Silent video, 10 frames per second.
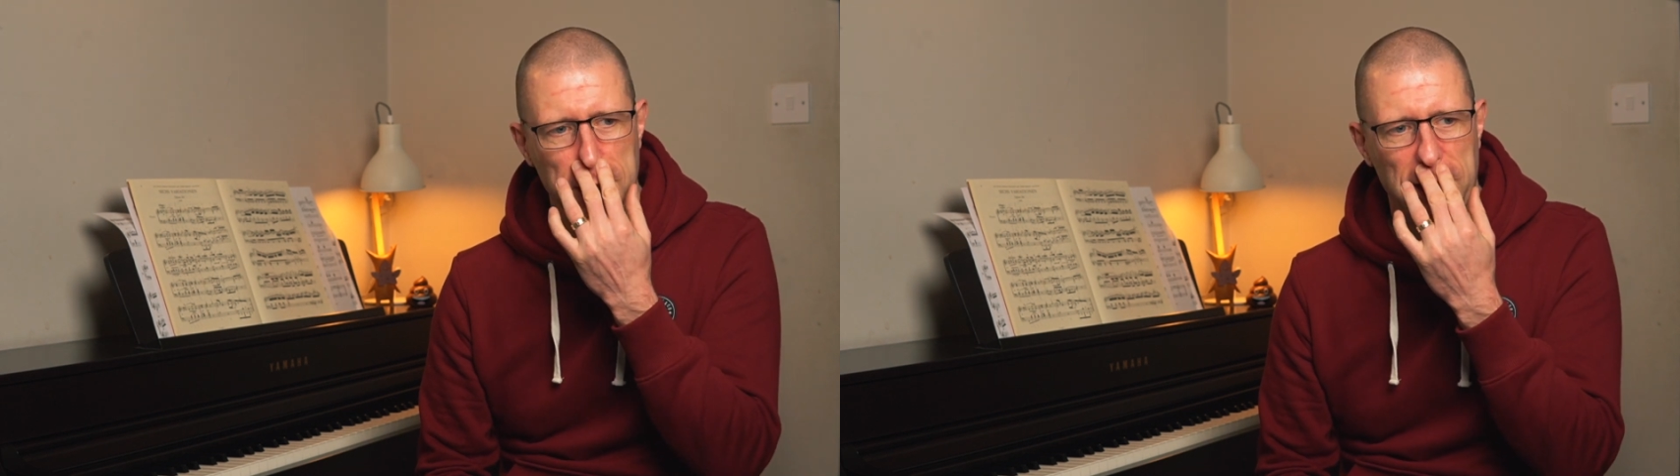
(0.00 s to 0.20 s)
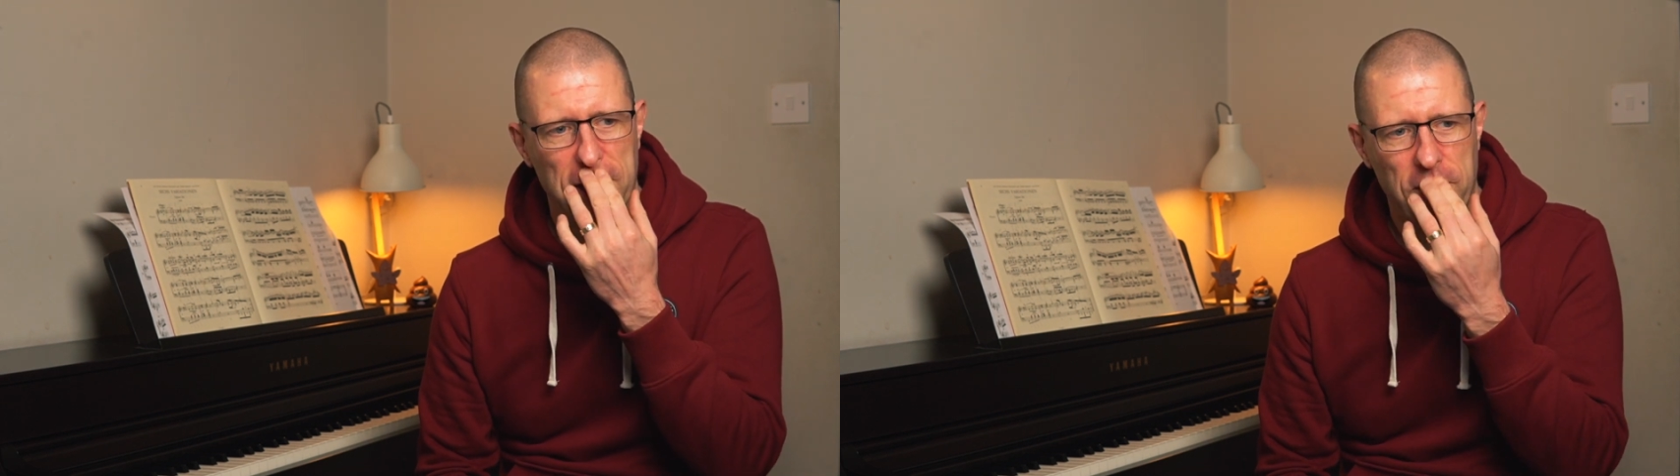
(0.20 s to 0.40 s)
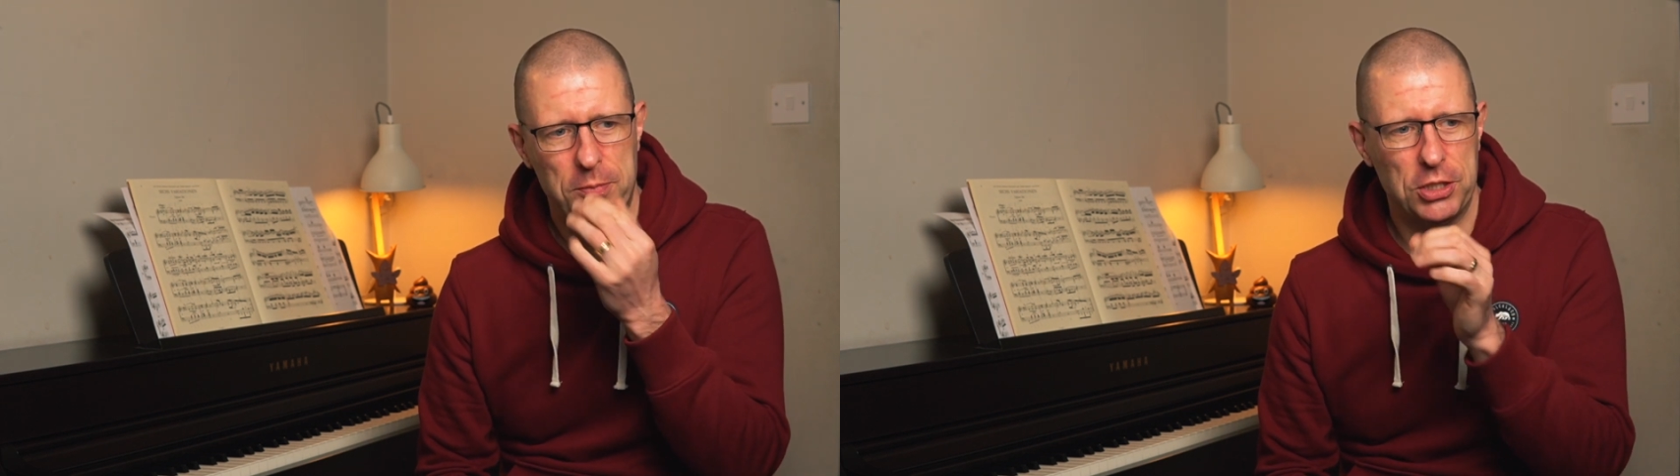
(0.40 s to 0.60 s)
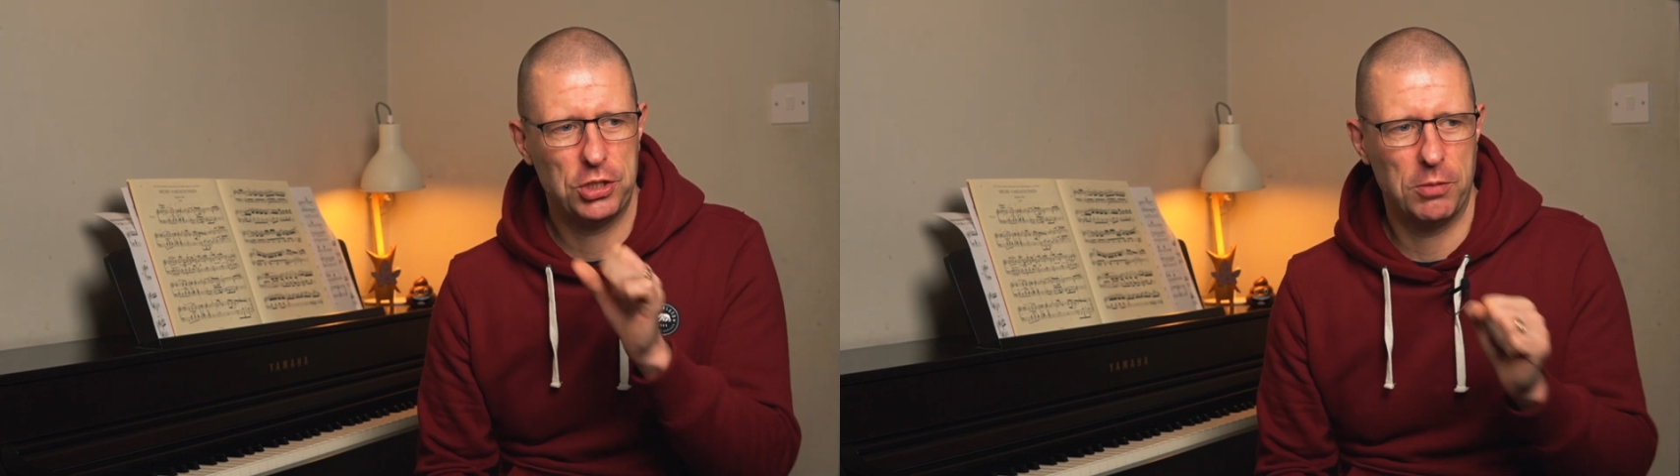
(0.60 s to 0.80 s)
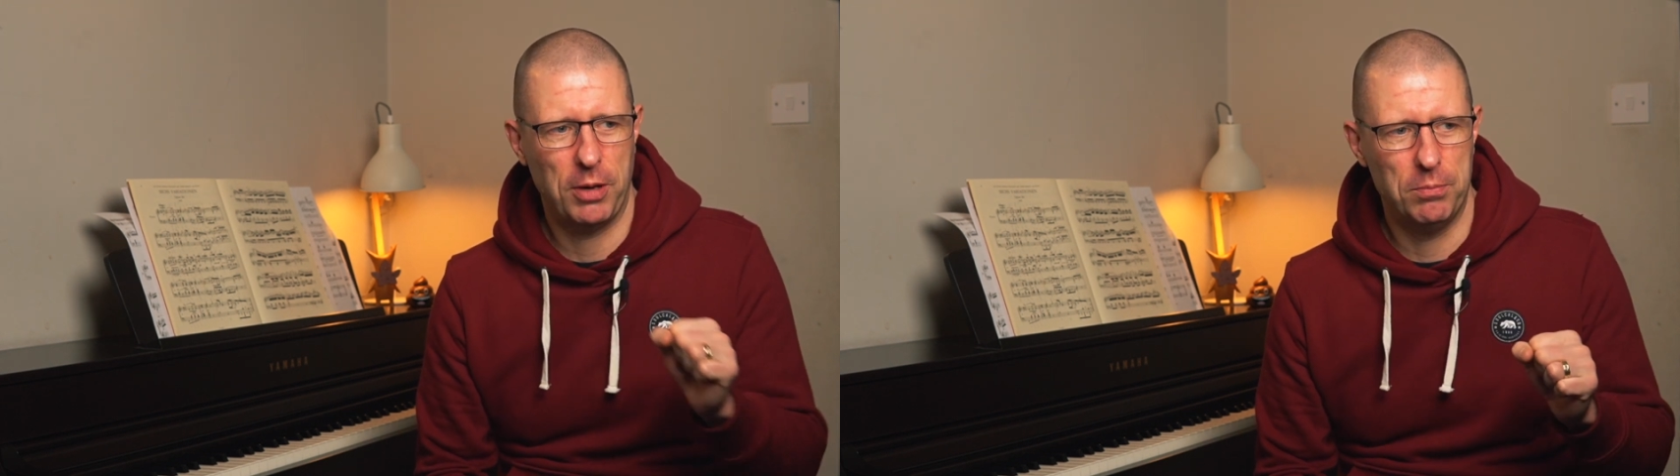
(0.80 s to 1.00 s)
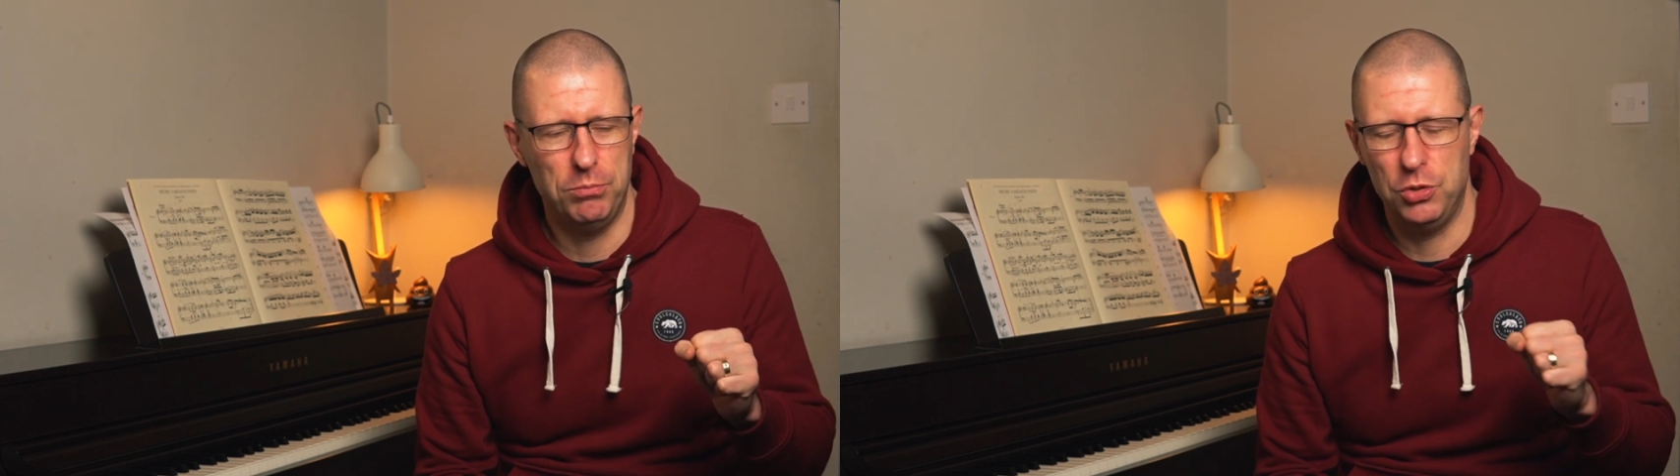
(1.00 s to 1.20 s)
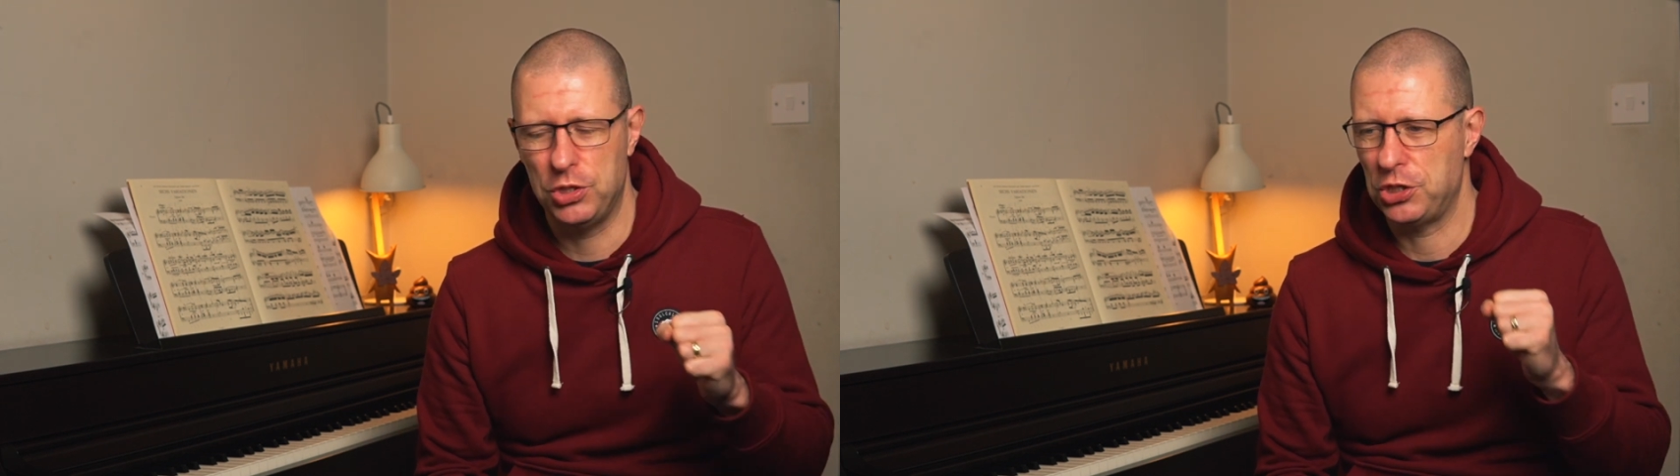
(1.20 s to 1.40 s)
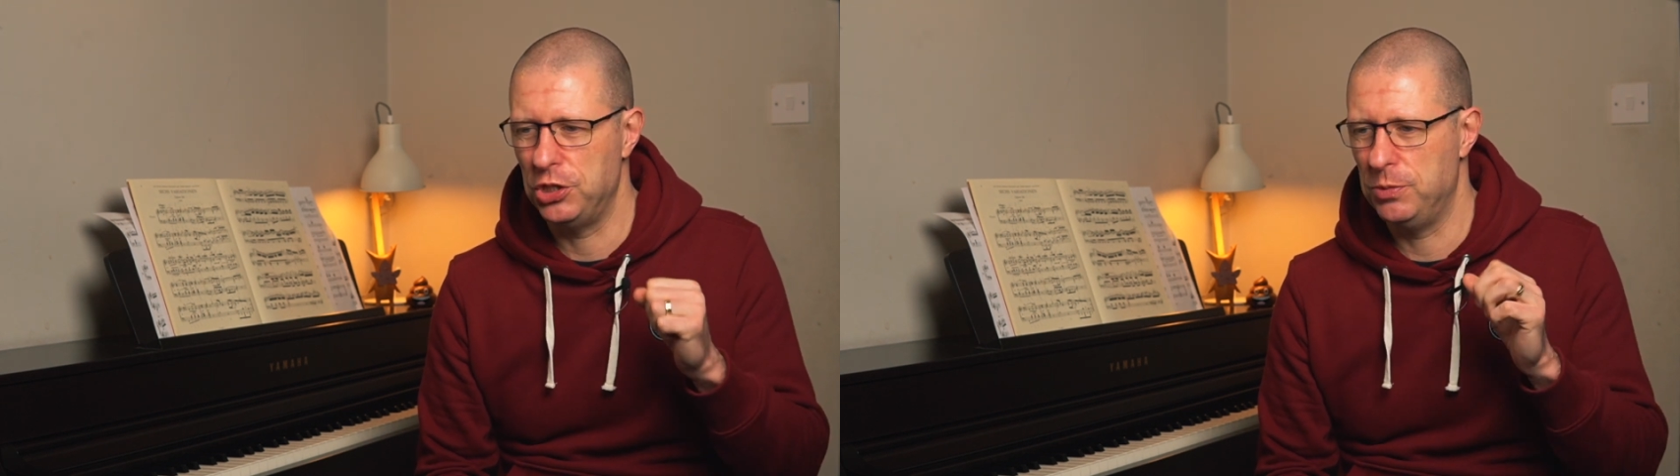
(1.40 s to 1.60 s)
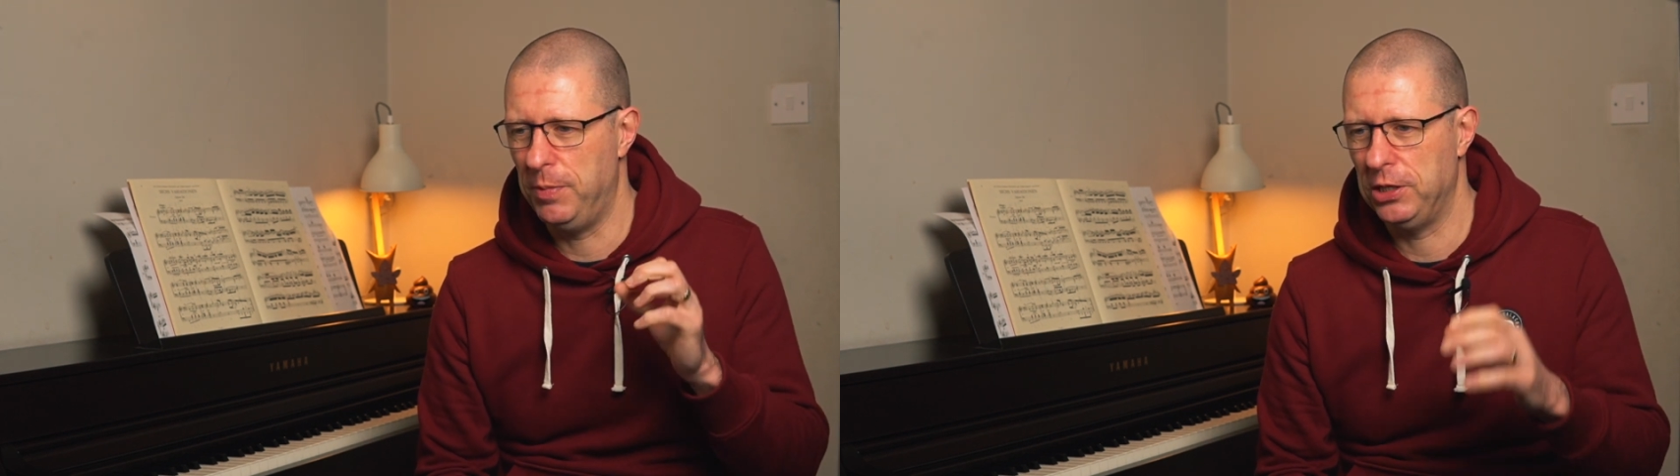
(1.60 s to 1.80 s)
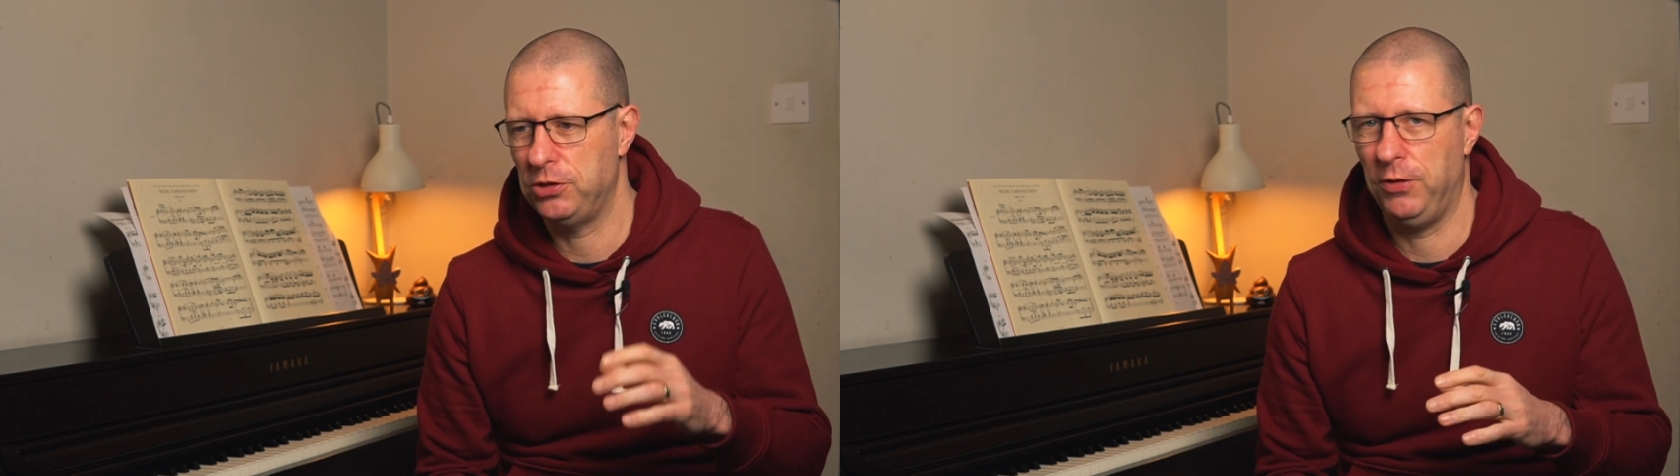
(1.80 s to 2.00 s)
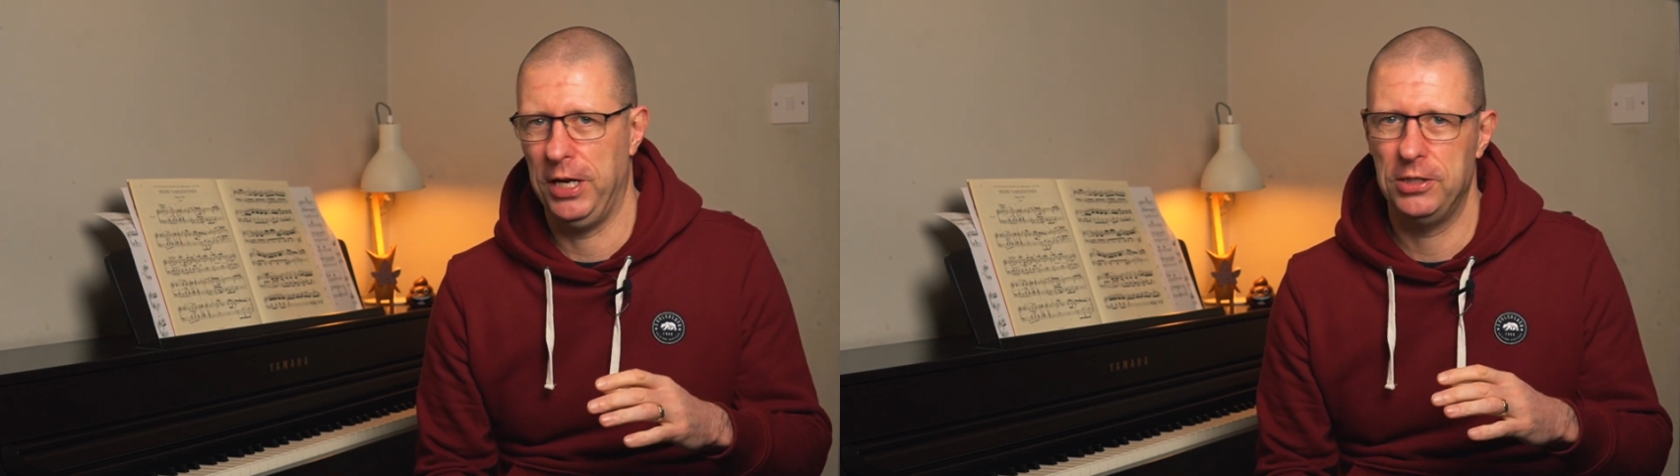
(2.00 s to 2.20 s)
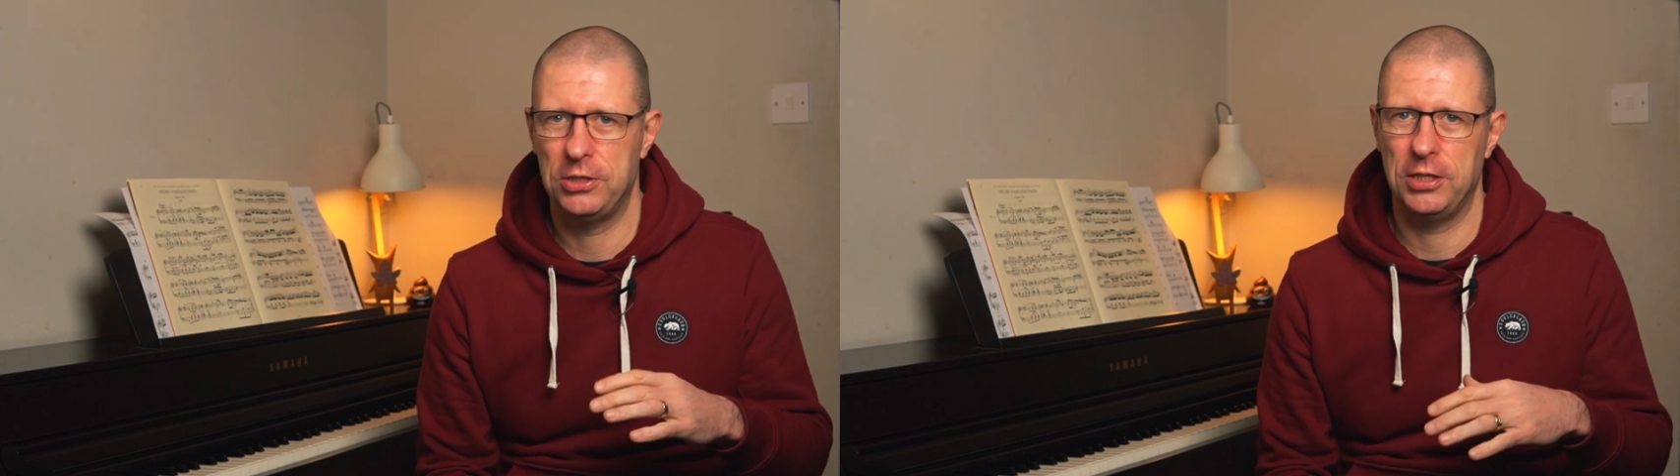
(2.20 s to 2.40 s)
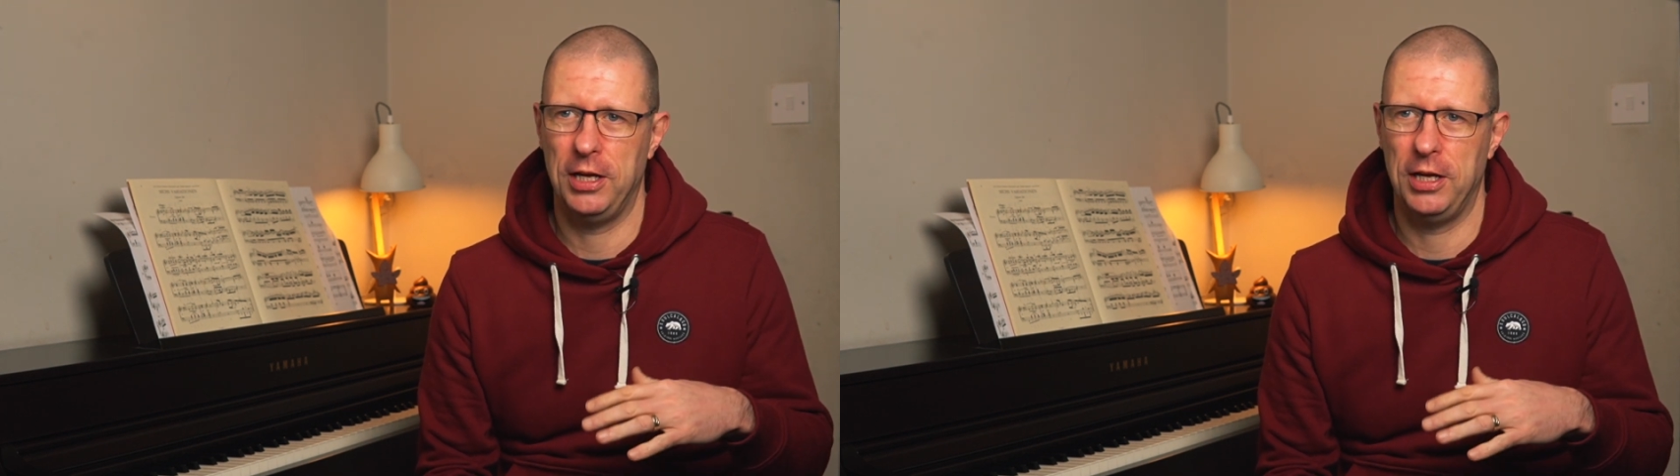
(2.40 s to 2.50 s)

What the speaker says: Repetition can be a musician's best friend.